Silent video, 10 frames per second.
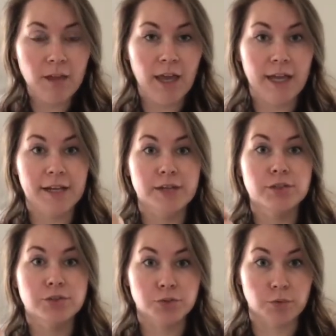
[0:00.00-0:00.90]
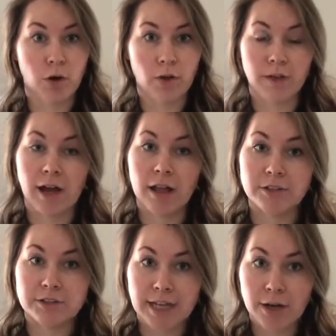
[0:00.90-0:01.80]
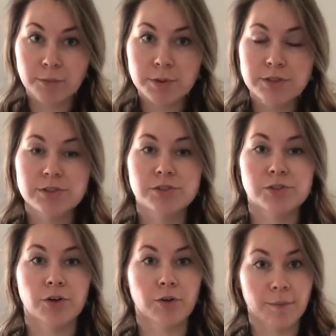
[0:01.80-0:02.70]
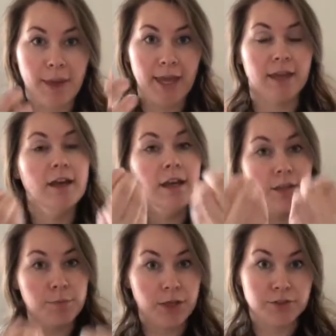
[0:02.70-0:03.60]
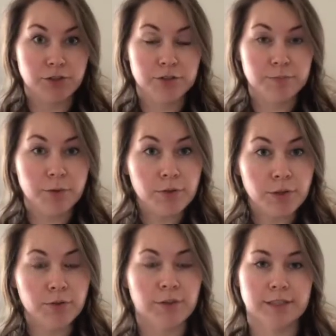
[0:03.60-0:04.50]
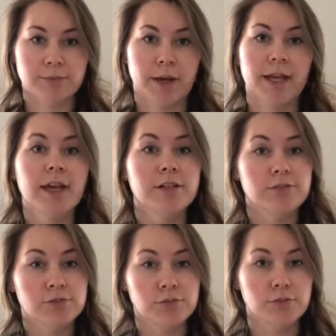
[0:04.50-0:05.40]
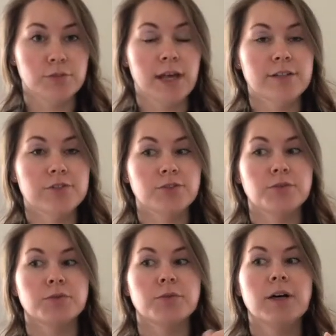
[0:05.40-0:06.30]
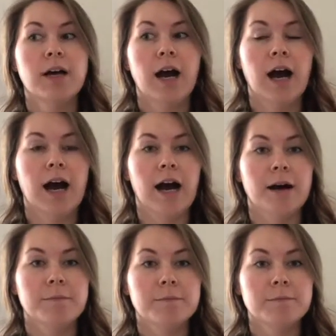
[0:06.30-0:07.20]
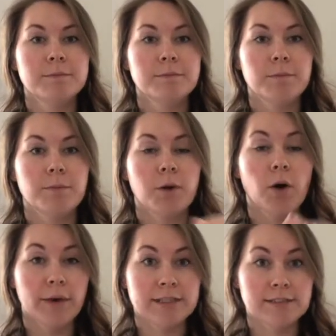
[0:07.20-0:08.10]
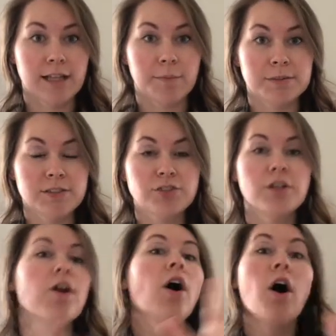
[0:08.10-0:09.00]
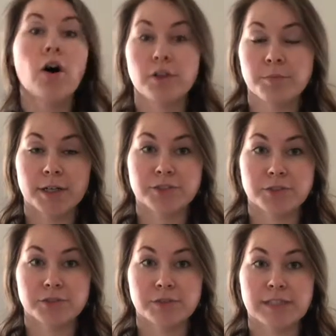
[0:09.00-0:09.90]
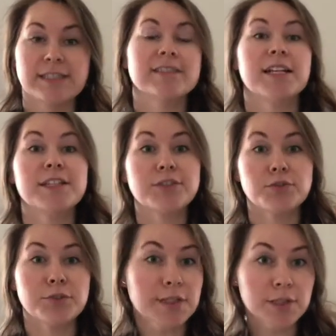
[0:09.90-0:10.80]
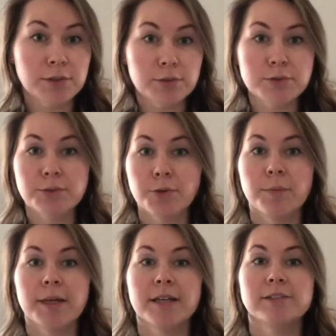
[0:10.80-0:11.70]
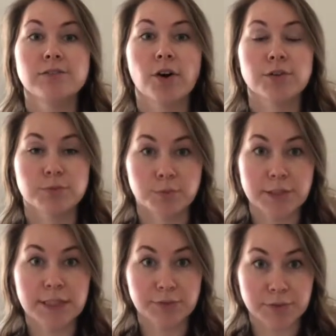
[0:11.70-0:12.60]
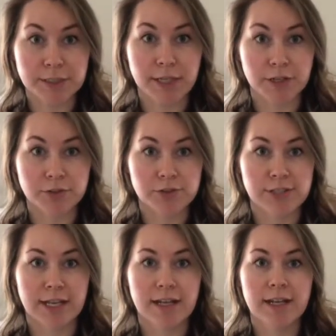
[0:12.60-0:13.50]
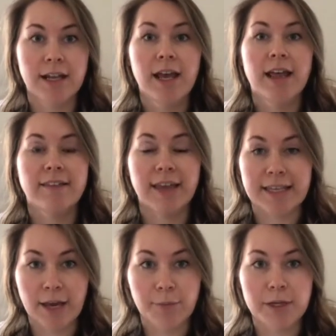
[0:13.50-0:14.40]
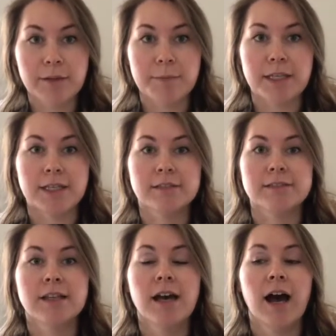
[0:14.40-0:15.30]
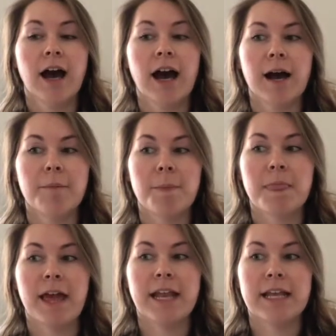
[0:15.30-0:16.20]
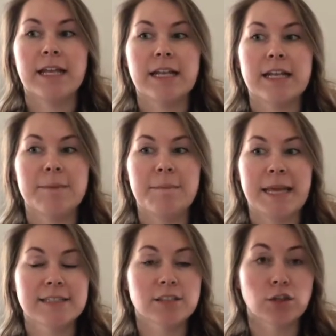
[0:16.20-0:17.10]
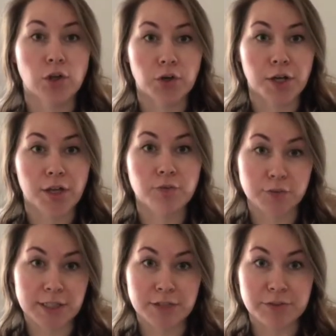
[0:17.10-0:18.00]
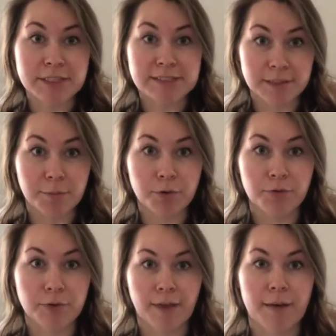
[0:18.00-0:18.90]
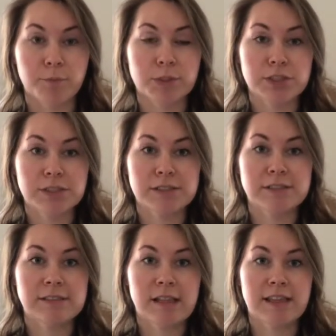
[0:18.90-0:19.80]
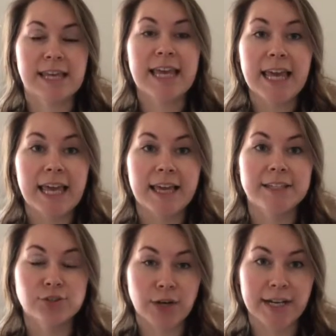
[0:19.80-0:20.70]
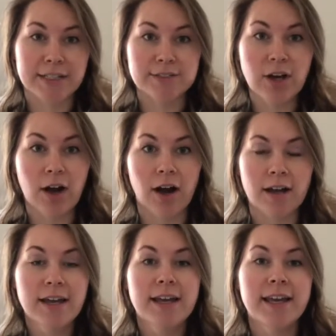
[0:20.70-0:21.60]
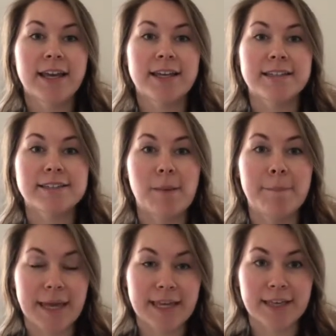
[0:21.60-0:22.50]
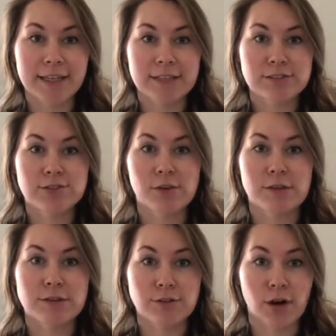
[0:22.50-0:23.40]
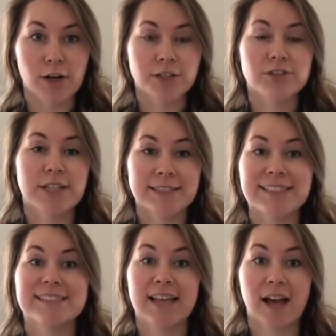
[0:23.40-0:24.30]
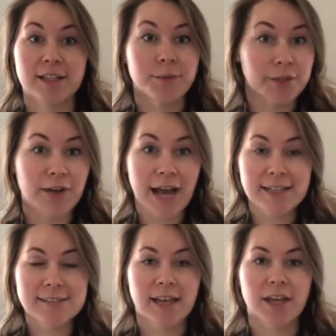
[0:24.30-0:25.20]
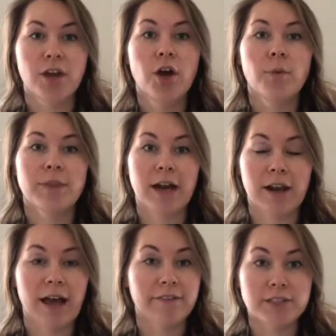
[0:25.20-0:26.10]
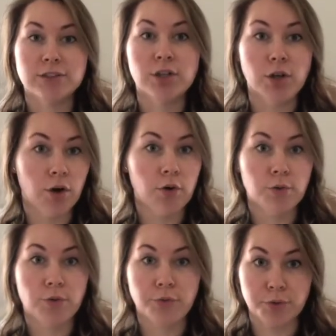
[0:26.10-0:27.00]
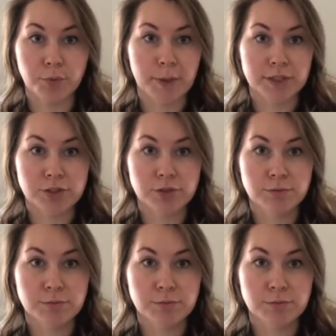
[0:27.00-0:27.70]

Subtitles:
and draw the collar downwards to show them, hey, the pressure is pulling you this way. And as soon as you go into that position, all the pressure is released. And it's a really cool tool because dogs really understand it. They get what it means, and it makes learning really simple for them, which is the key in training a dog, is making it so that the dog understands exactly what you're asking without having to go through much